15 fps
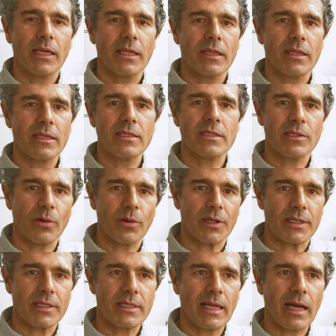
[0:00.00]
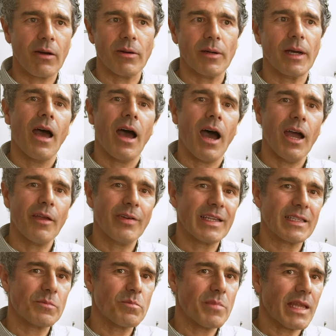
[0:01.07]
this noise. Now, I've
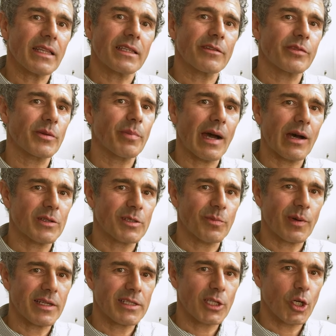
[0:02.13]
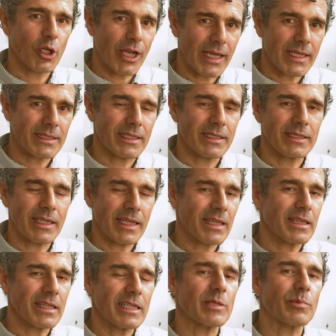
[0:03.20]
had many different power supplies connected
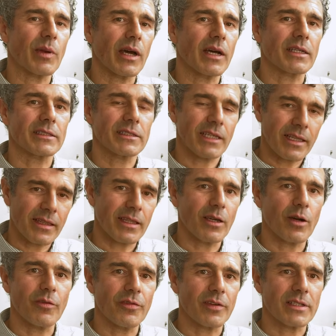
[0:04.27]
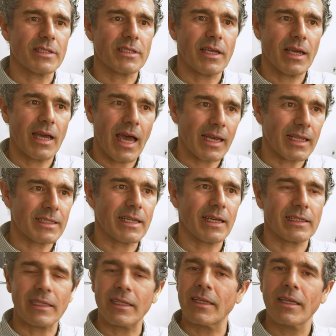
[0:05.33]
in these plugs in the office at
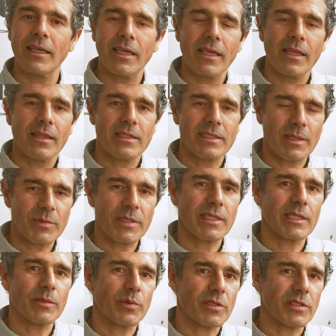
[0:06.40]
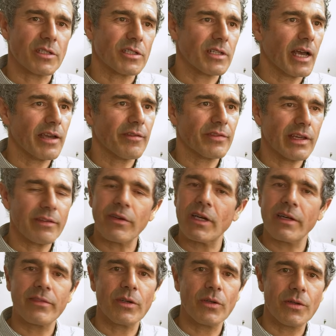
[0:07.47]
exactly the same sitting position. I have never
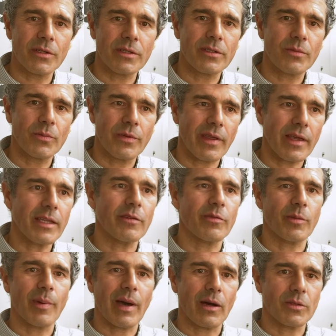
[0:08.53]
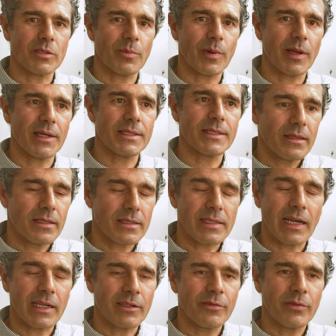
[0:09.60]
ever heard with any of the power supplies this
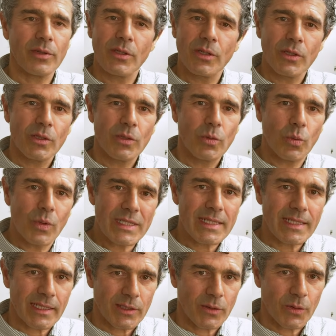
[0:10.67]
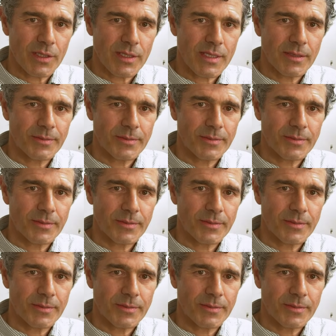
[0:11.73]
kind of whistling noise.